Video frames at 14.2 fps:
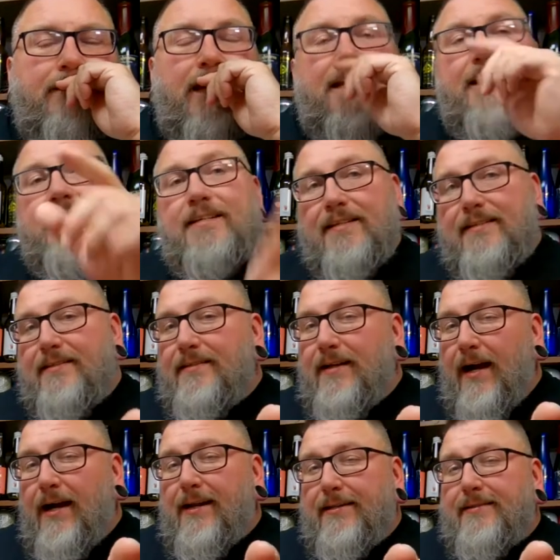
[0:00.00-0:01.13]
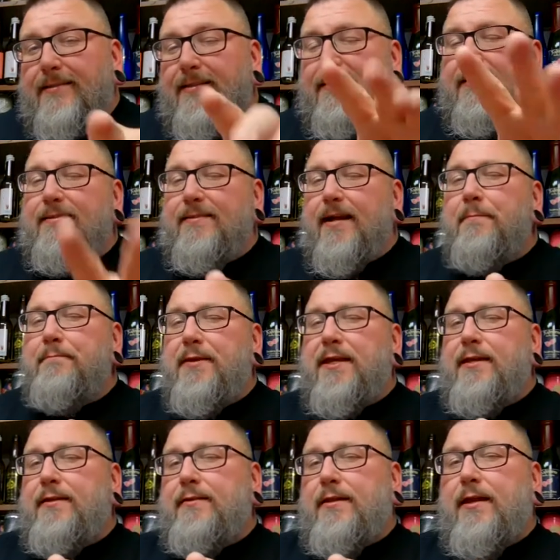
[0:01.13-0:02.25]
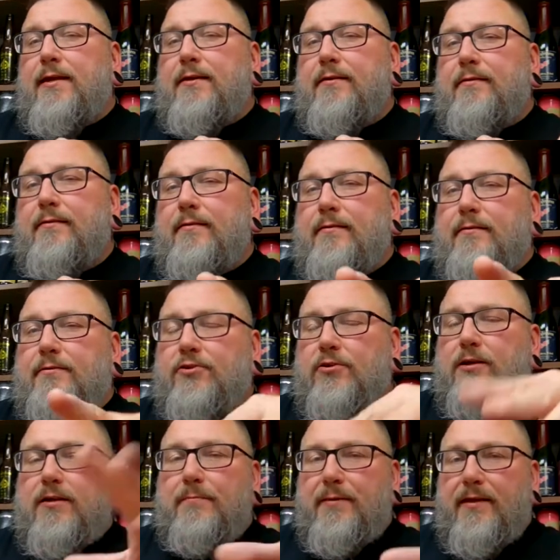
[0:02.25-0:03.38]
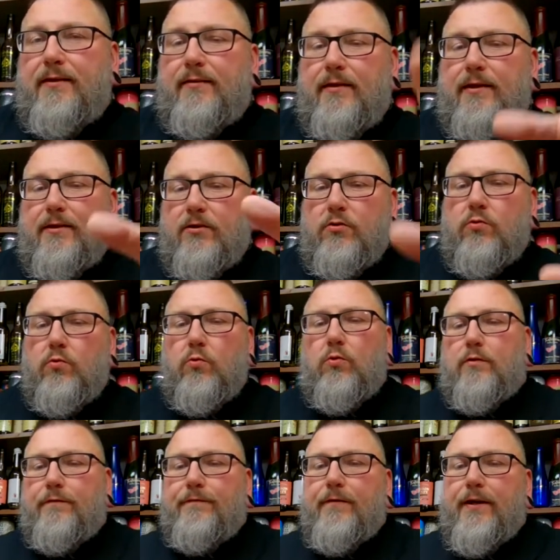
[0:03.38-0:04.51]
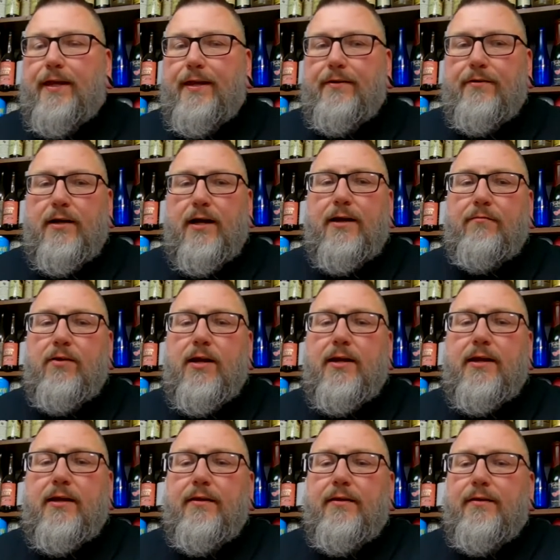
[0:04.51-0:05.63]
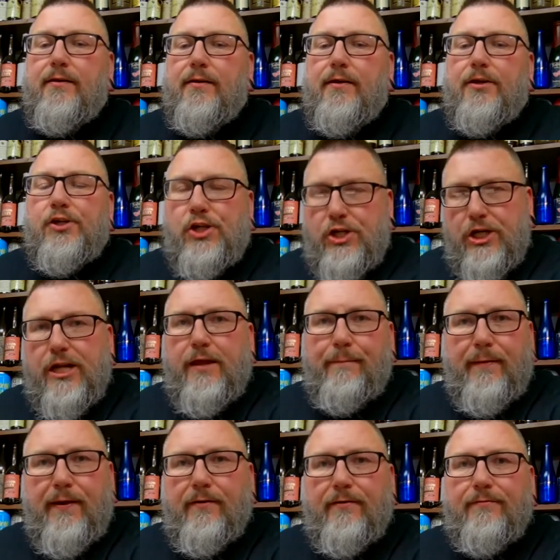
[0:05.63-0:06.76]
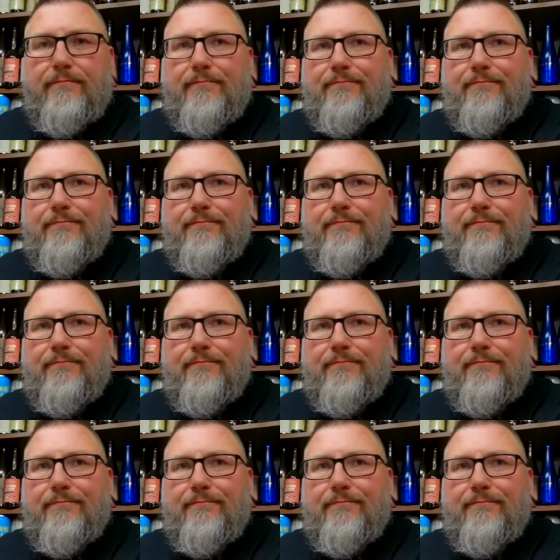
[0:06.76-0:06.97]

And this is honest. This is not me, like, trying to be, like, cool or funny or ironic. Shitty beer.